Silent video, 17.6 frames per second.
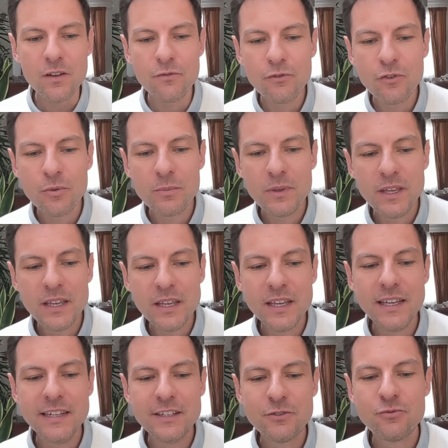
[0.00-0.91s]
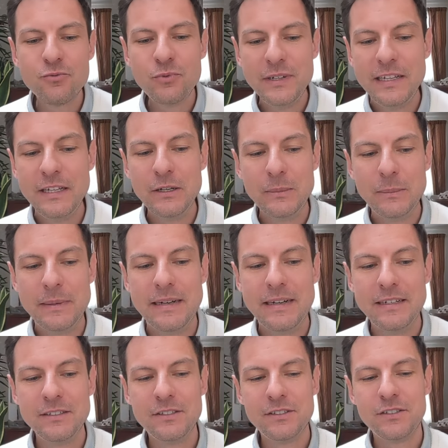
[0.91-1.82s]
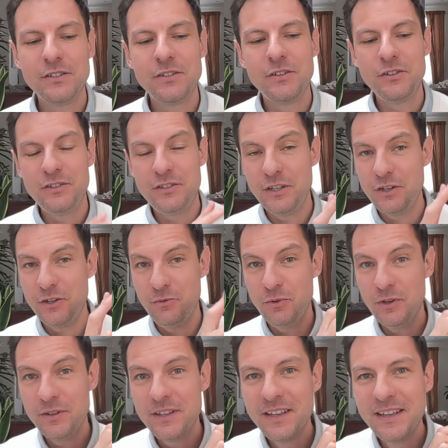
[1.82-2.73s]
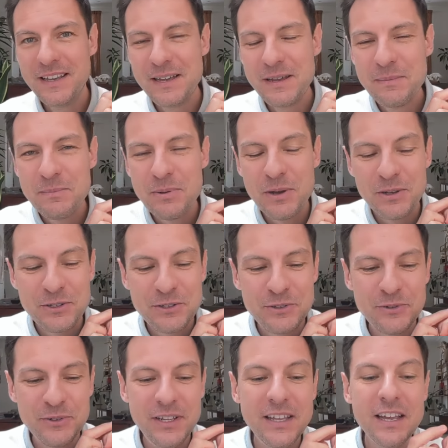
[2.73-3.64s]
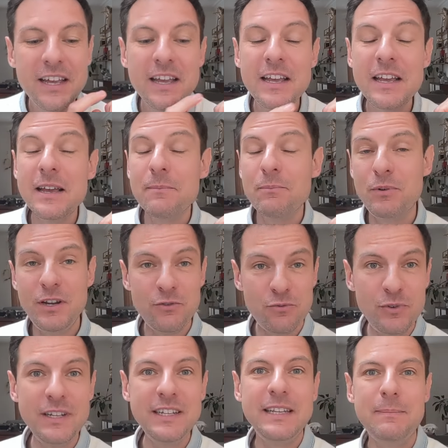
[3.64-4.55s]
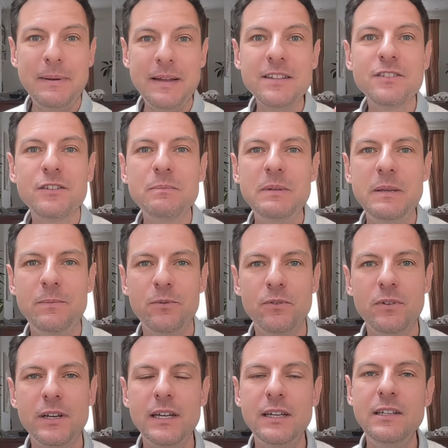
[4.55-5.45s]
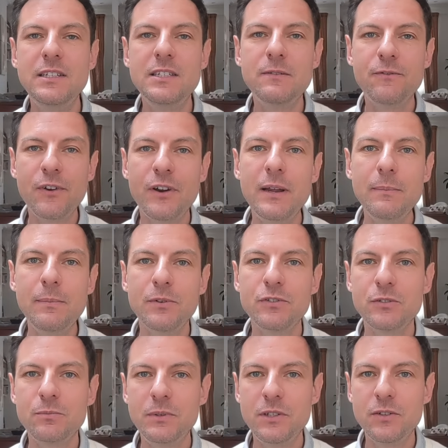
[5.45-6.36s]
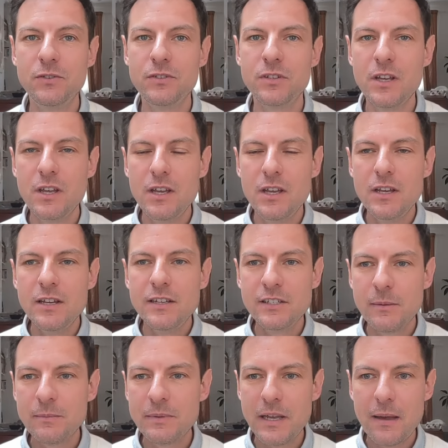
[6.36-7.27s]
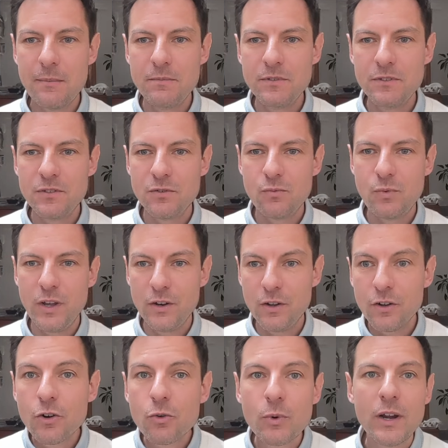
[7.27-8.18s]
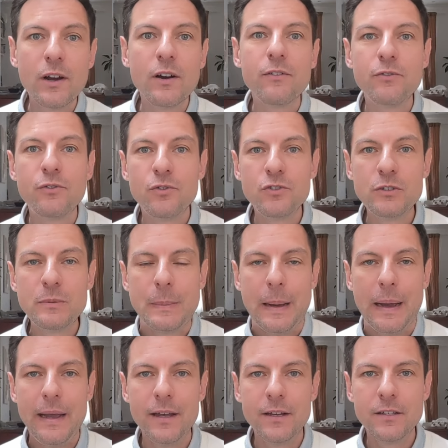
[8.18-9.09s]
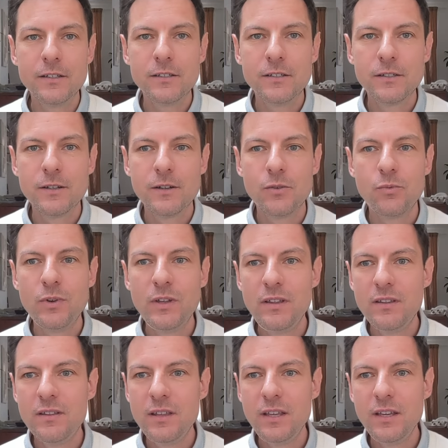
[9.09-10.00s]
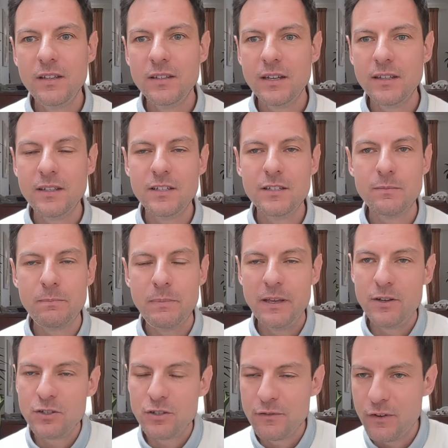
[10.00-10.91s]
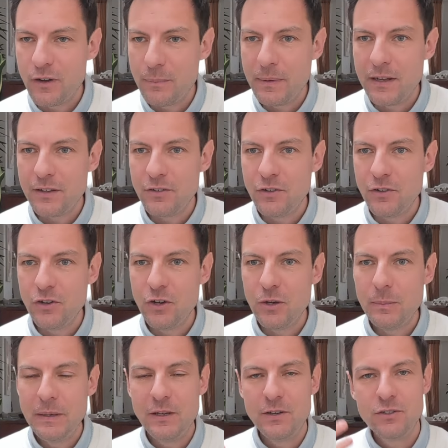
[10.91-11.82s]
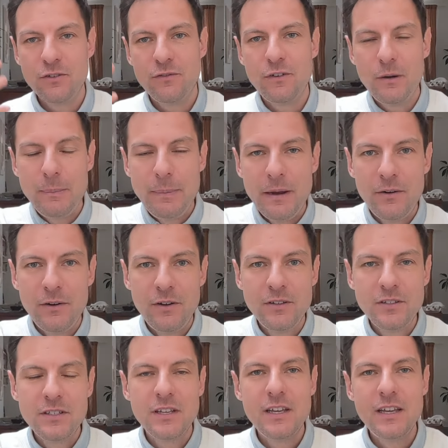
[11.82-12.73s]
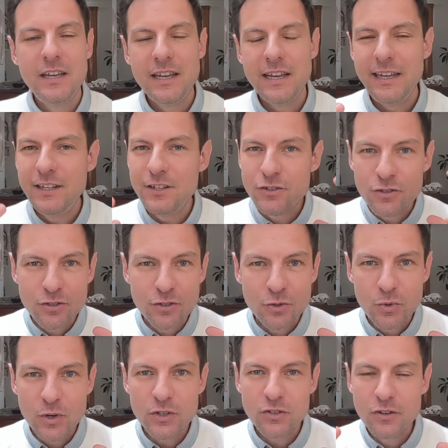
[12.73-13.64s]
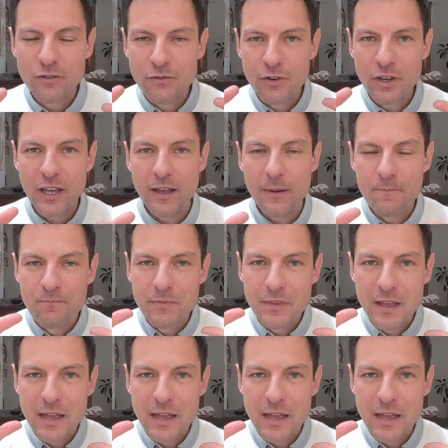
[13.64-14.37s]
For me, it's really about a second one, personally, but it really depends on people. And it's very important because sometimes we are not aware of those barriers. We think that it's because of our partner, because of our parents, and it's just a question of, okay,